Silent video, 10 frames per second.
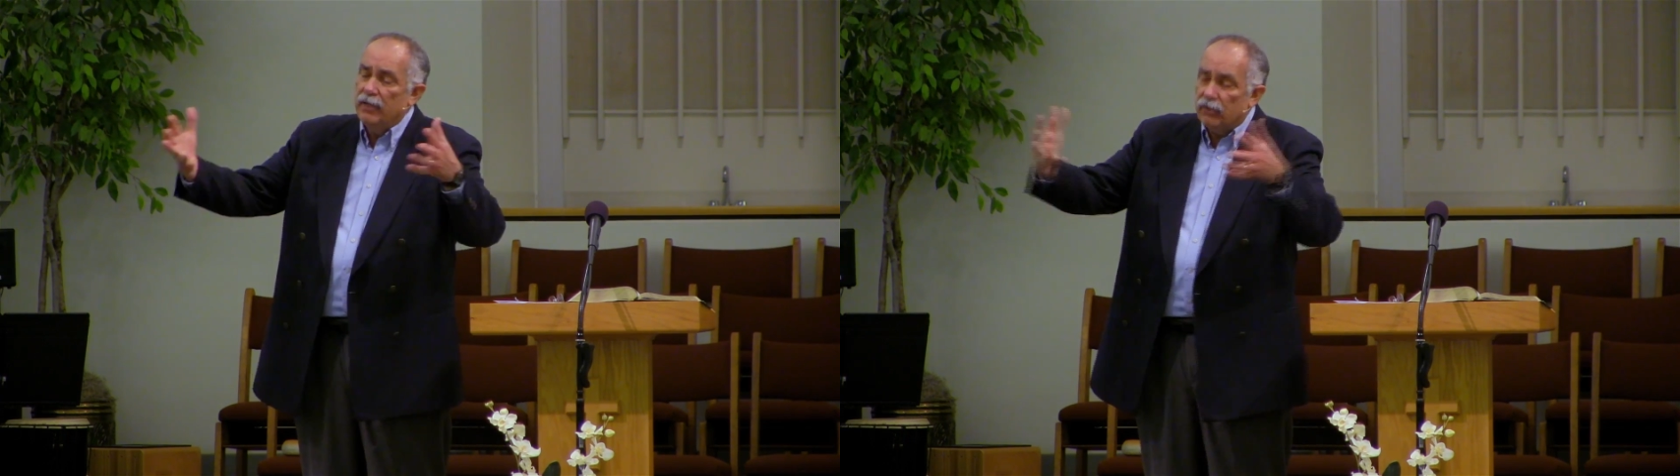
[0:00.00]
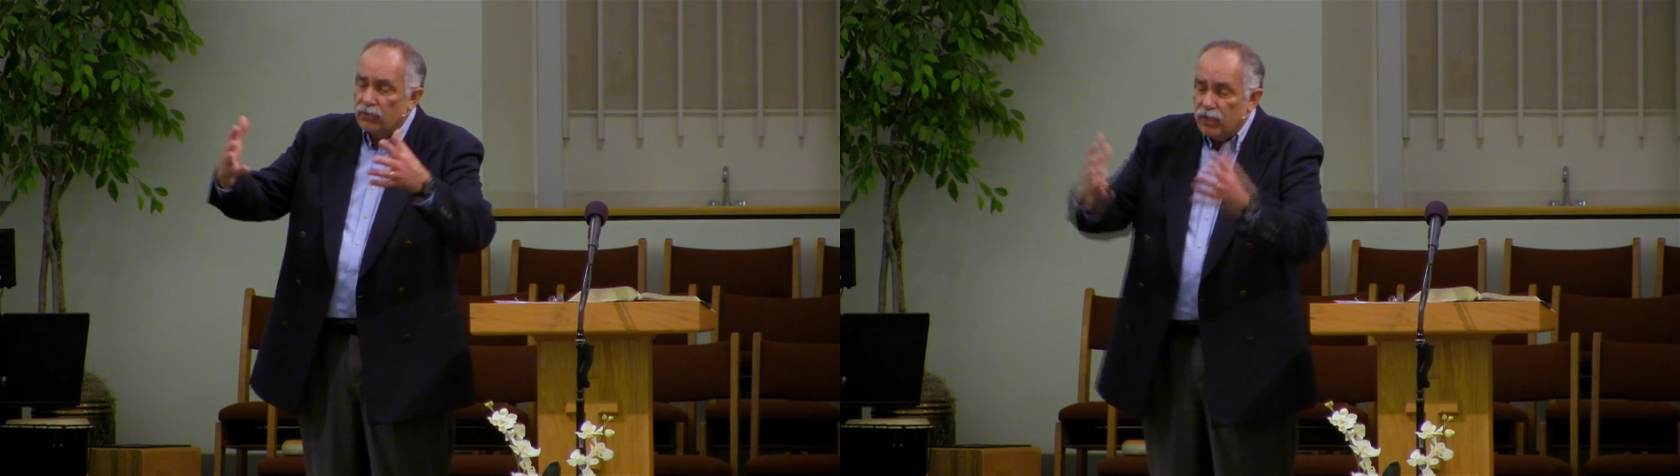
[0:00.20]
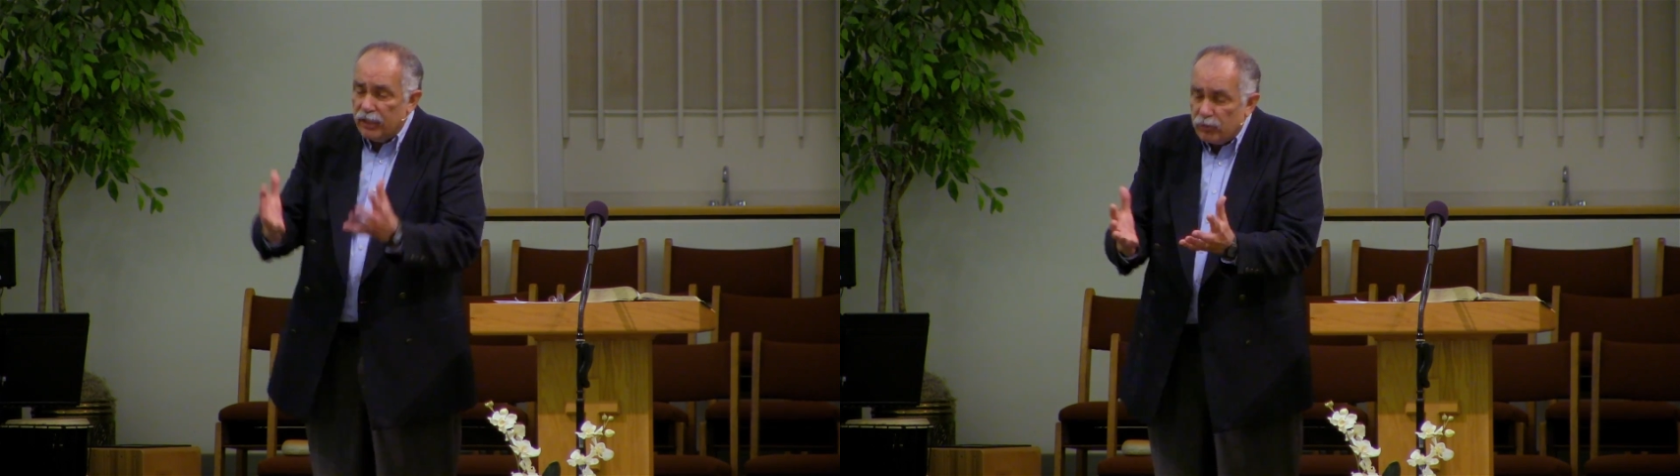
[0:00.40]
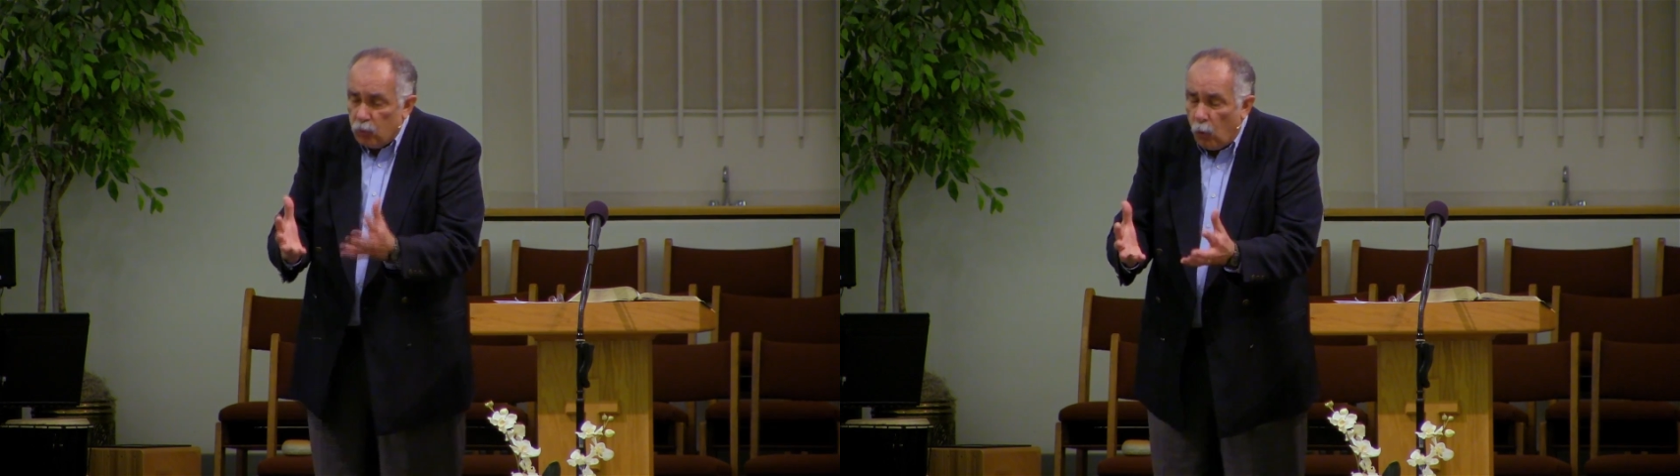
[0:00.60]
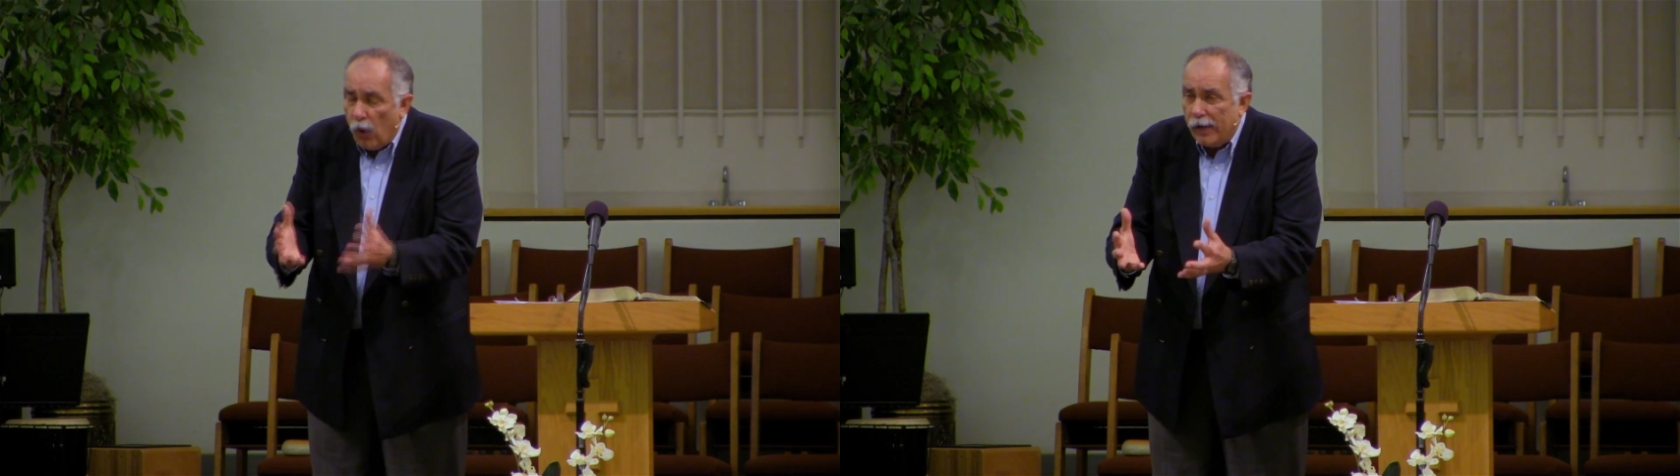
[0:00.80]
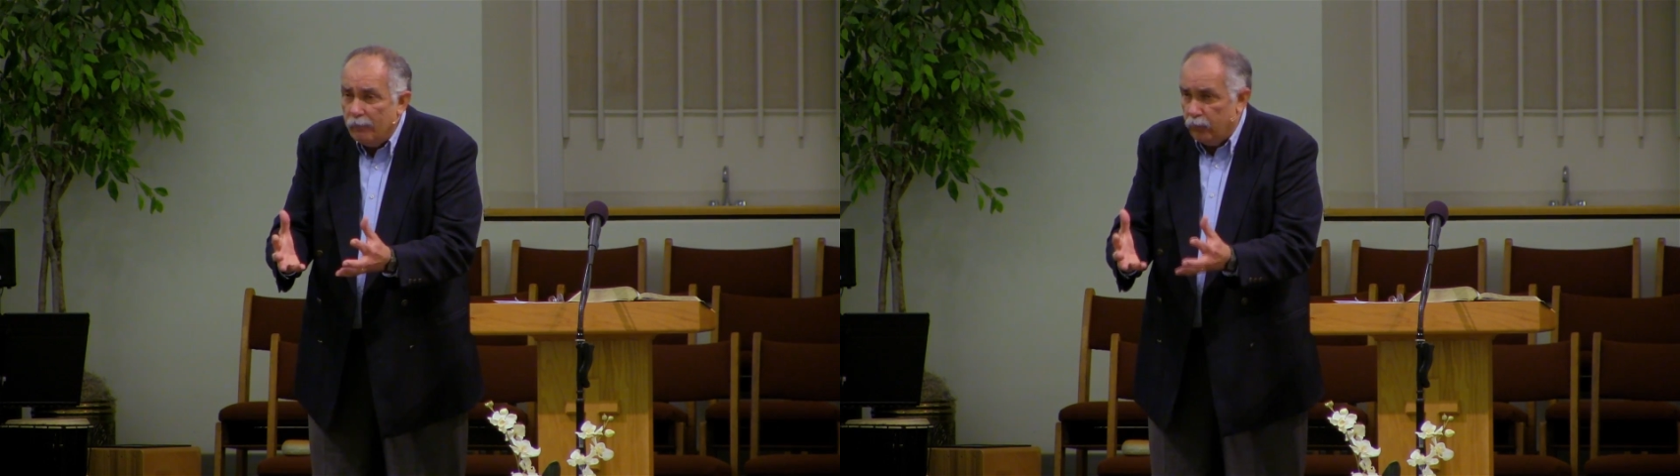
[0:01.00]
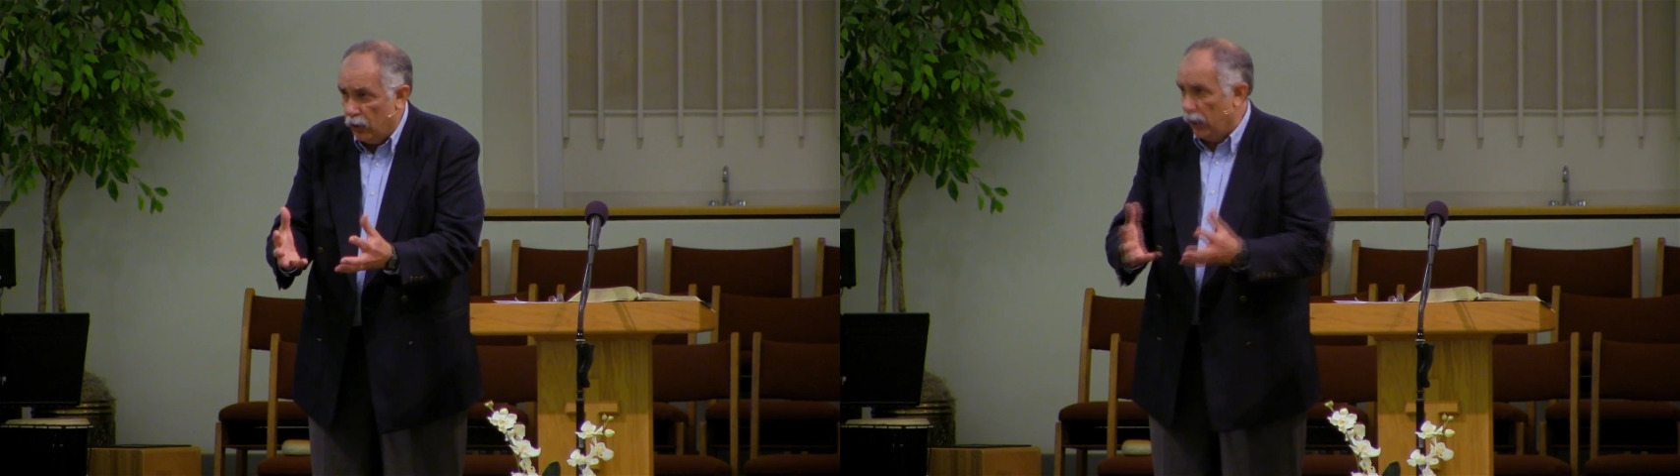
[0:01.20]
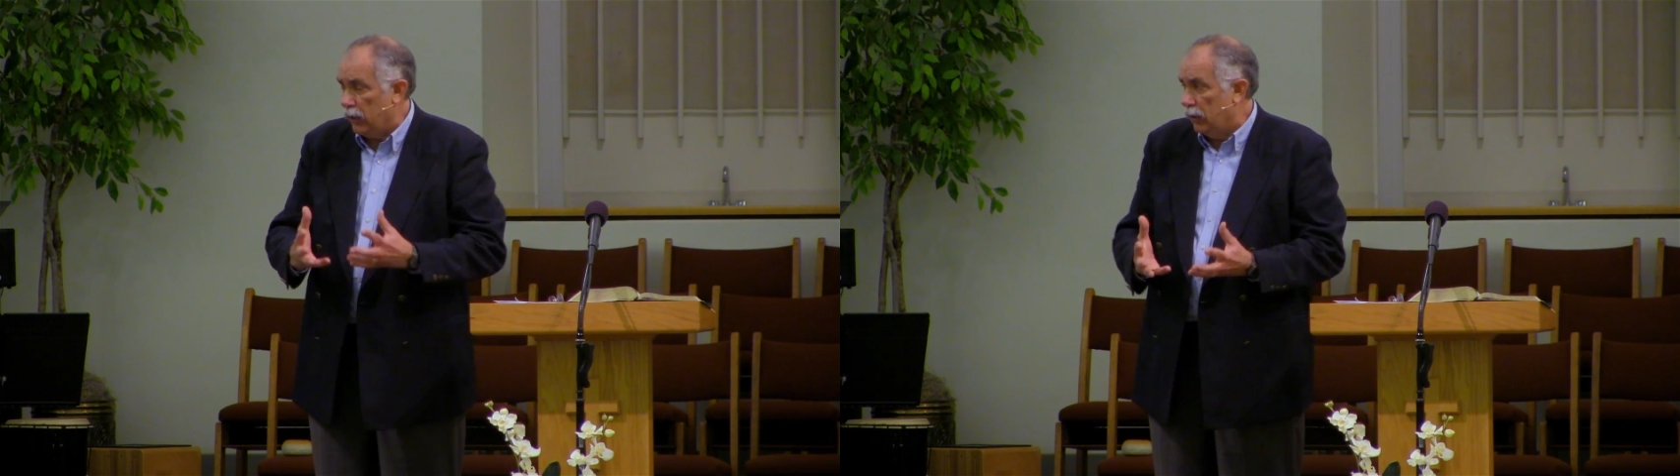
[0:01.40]
they're seen as one
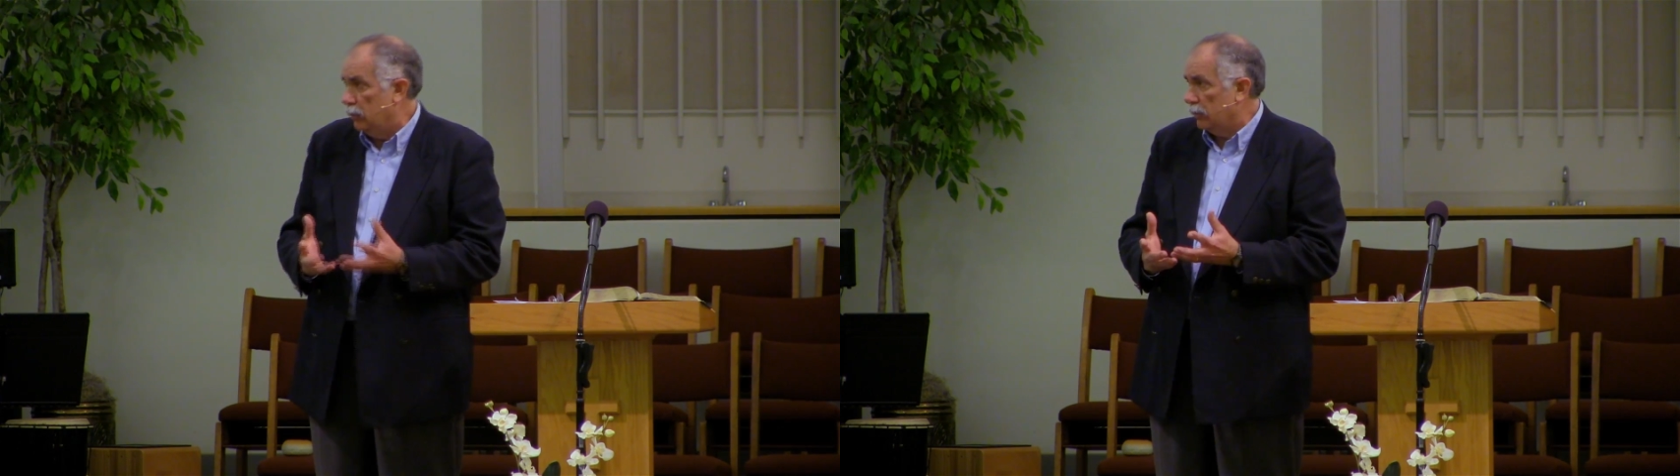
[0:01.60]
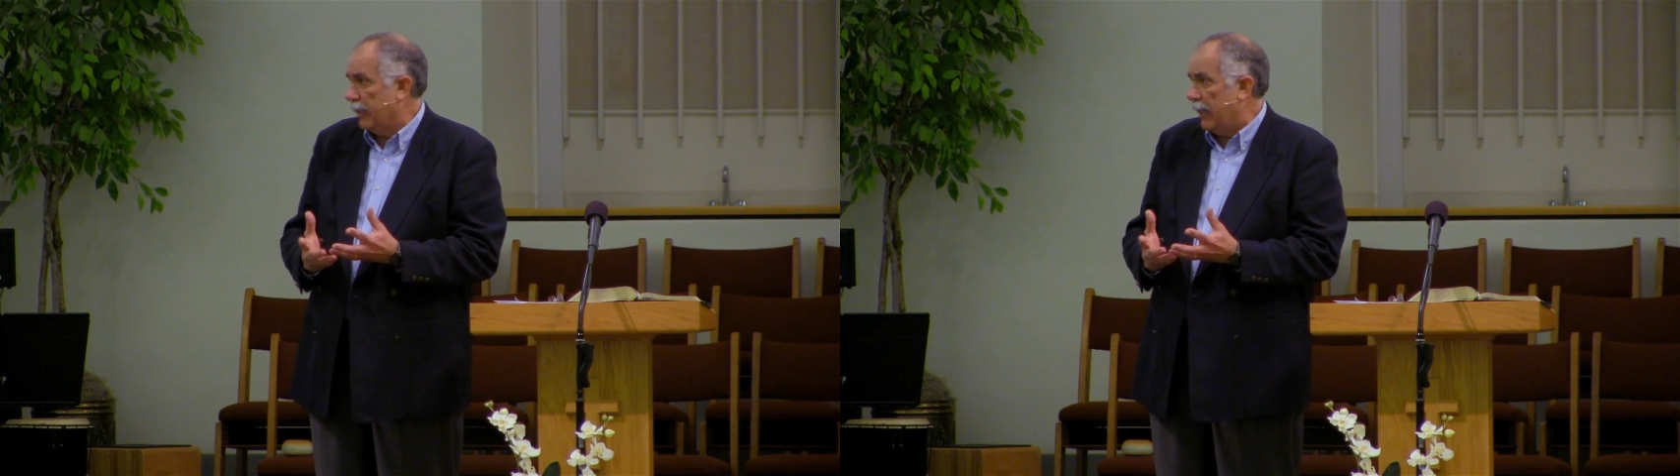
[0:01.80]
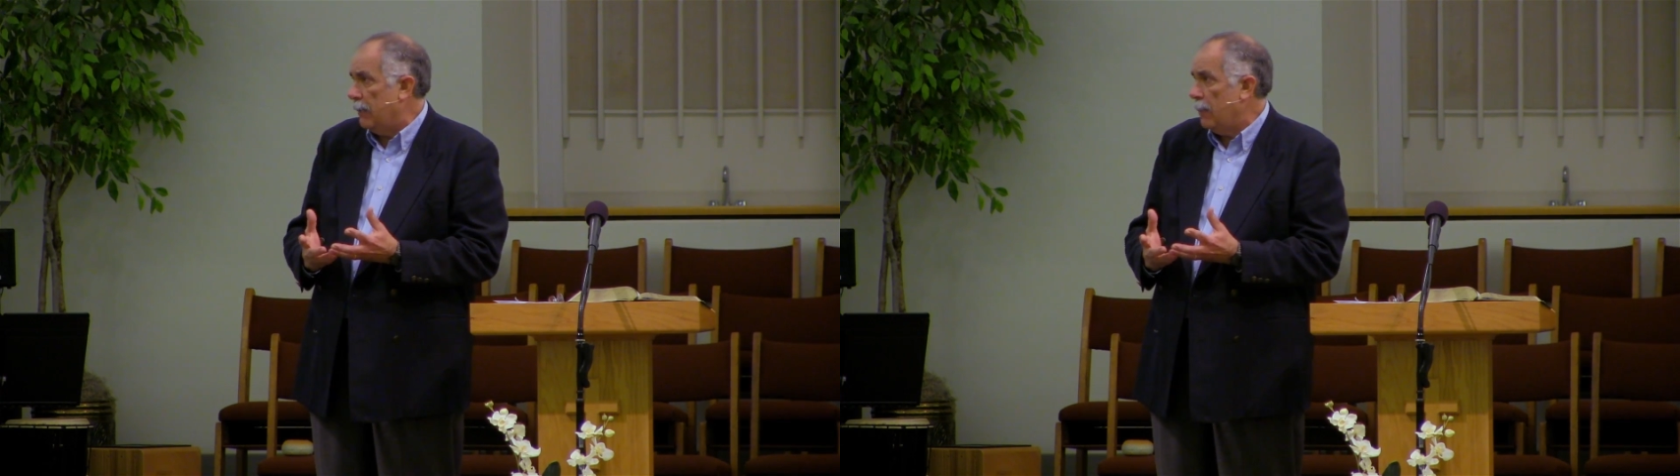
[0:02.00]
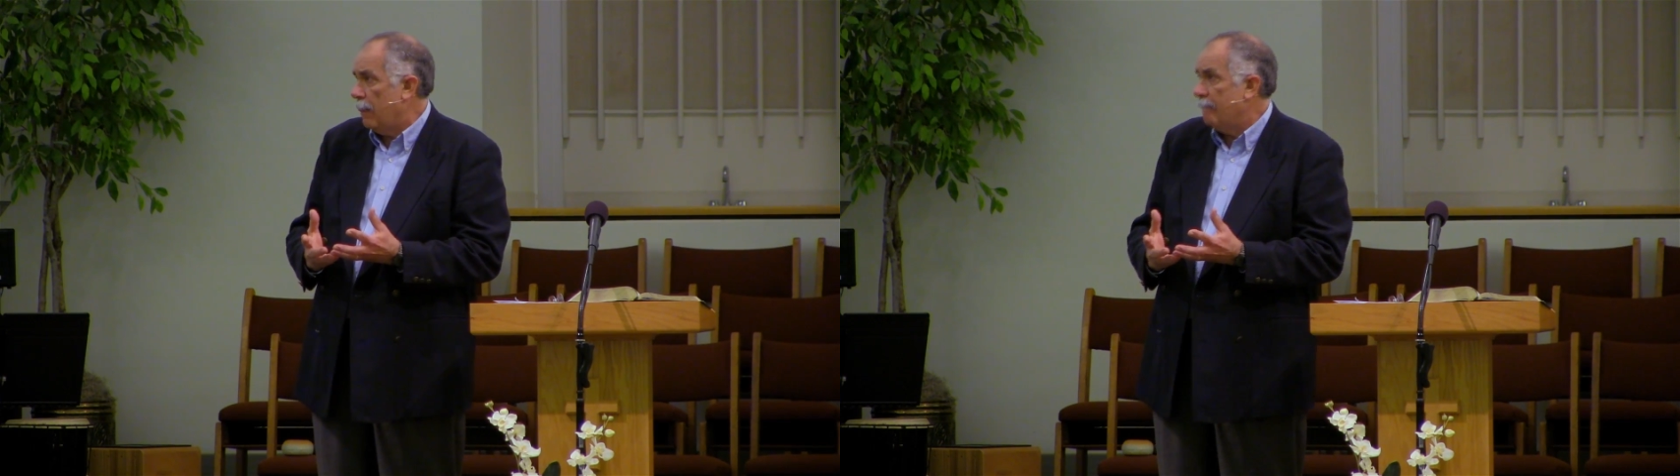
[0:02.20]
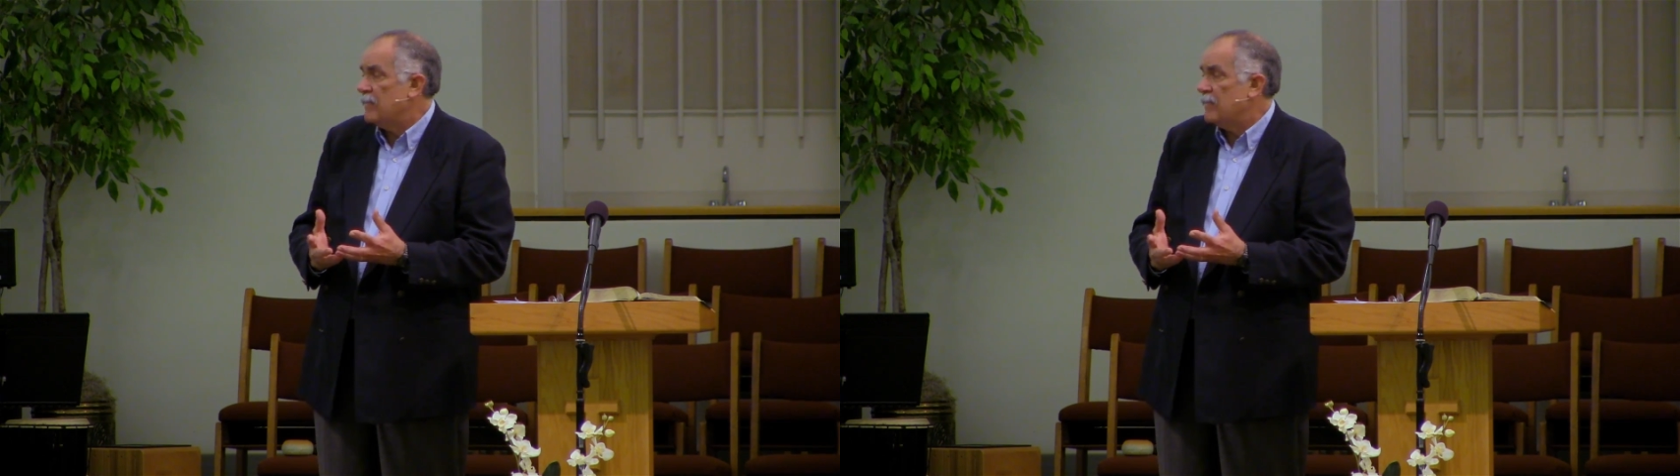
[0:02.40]
book, okay?